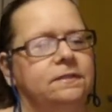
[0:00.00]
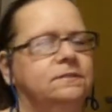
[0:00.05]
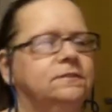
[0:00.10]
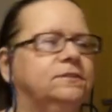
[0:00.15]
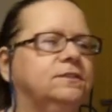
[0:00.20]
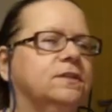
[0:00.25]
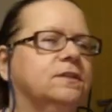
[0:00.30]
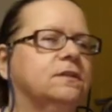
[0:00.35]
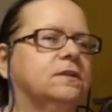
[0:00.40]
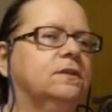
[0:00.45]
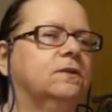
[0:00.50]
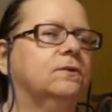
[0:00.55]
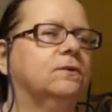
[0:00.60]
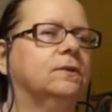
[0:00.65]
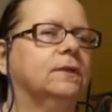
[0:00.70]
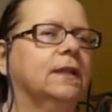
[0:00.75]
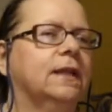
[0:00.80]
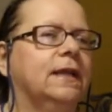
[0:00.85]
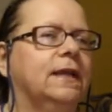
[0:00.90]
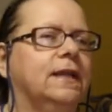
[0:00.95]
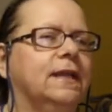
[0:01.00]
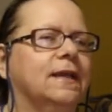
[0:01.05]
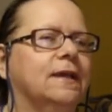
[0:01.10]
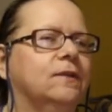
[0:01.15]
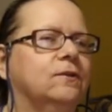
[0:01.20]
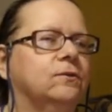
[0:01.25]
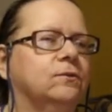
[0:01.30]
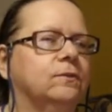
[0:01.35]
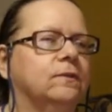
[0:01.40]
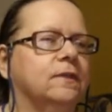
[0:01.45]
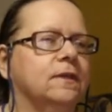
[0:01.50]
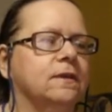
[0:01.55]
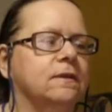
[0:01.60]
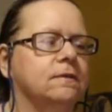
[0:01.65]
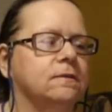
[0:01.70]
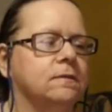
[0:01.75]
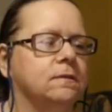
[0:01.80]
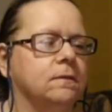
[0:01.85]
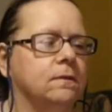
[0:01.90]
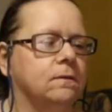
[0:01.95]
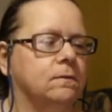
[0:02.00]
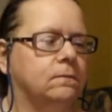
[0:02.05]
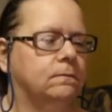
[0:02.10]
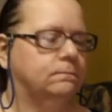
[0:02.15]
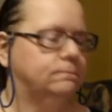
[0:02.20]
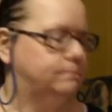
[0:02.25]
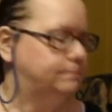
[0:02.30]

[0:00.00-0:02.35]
She's an old lady, I don't think so.